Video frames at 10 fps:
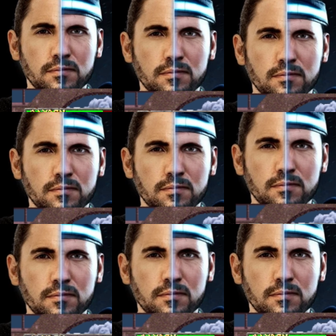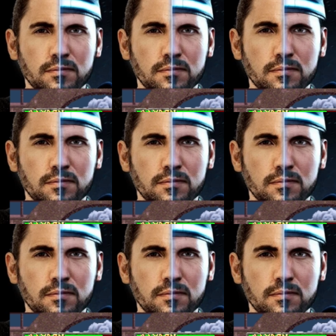
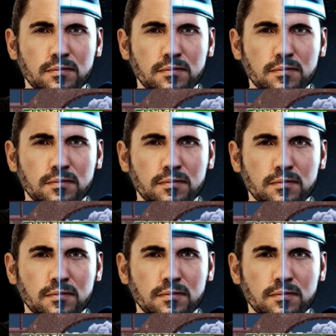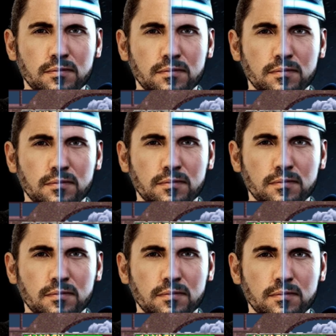
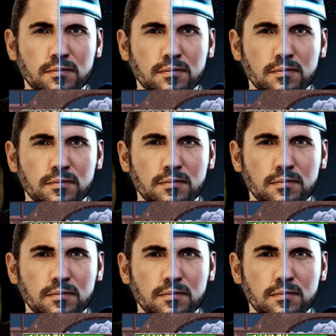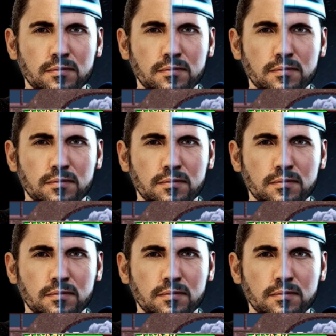(silent)